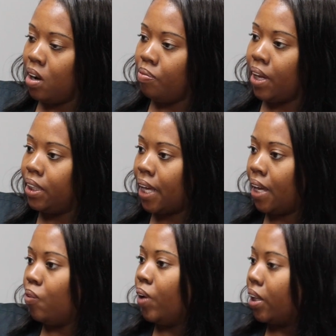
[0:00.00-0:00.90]
They
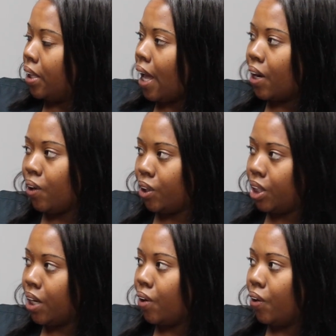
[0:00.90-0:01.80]
take weekly out of your
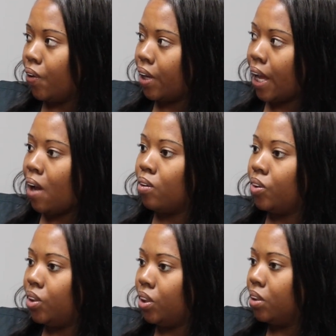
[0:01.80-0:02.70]
check or your account
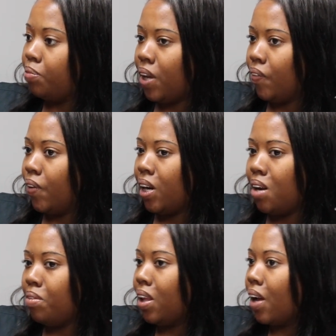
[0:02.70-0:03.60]
to pay for it. And
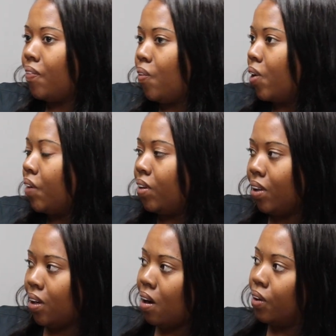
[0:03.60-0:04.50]
it'll be like $40,
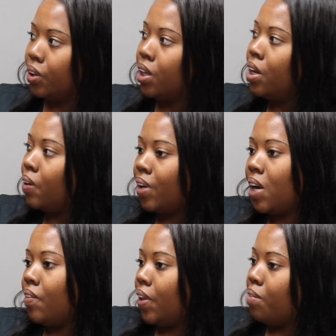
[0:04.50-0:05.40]
$50,
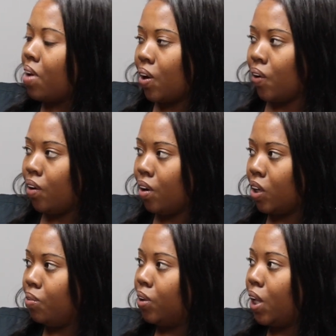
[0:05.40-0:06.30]
whatever the amount of your
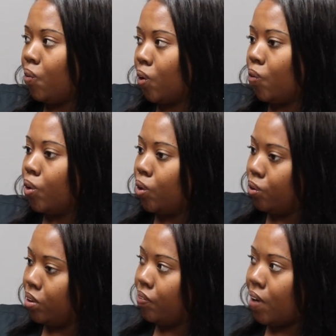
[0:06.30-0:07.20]
deductible, they work with you
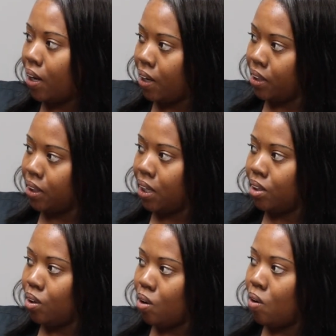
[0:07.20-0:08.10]
to finance
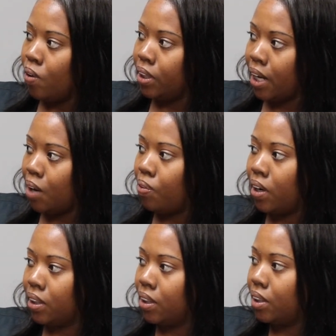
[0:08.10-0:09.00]
that whole entire
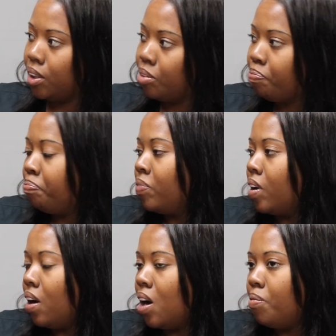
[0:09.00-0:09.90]
process.
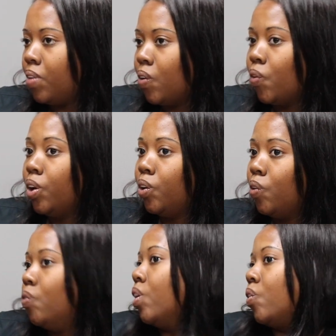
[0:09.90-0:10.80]
But we
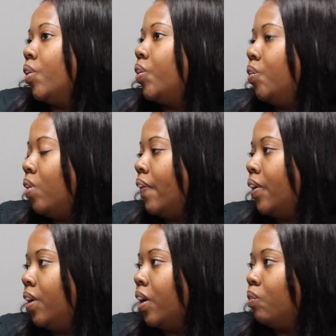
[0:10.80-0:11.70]
do work with you on
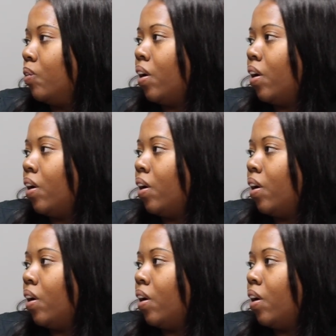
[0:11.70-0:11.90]
the deductible.